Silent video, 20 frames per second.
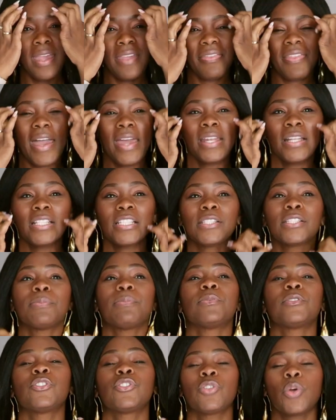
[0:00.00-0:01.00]
That is
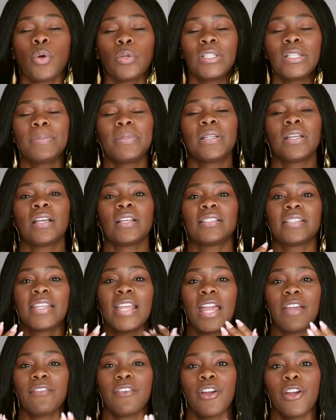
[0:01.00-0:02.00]
solely because they
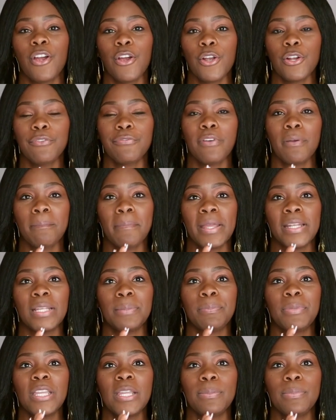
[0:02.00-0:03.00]
have heard from many
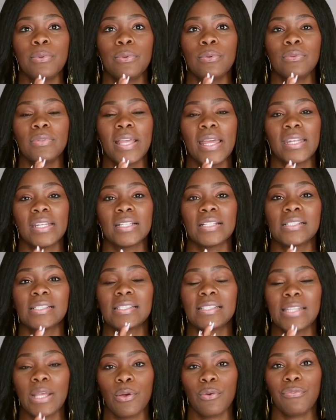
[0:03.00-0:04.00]
people that it is
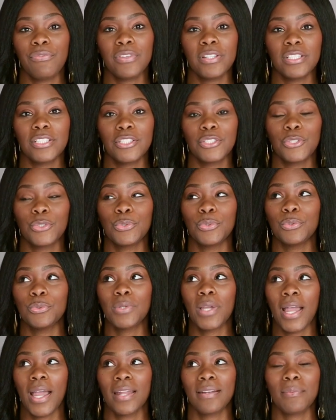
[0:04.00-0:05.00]
selfish to
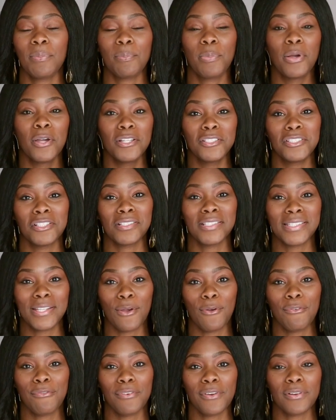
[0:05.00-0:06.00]
kind of put
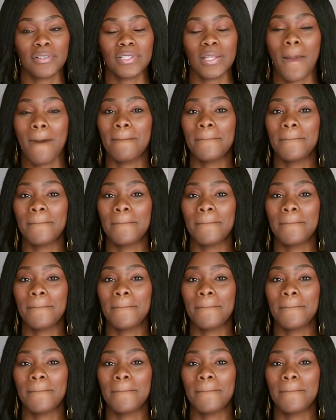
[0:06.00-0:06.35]
yourself first,